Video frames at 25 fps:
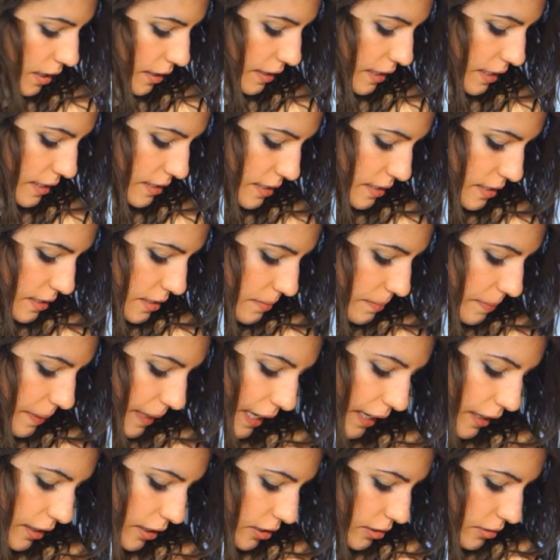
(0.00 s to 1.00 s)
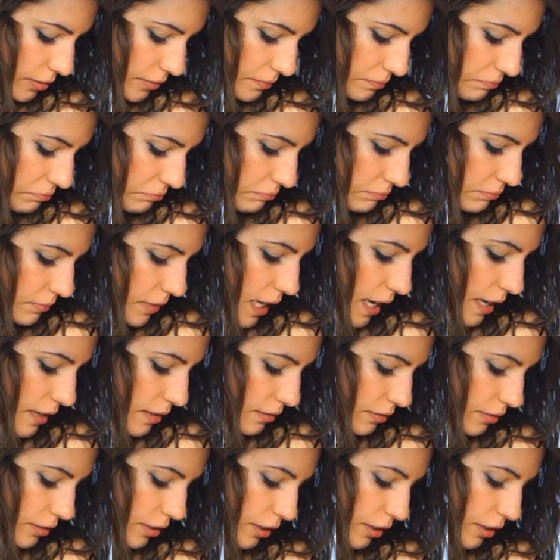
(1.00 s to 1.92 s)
This is about, I don't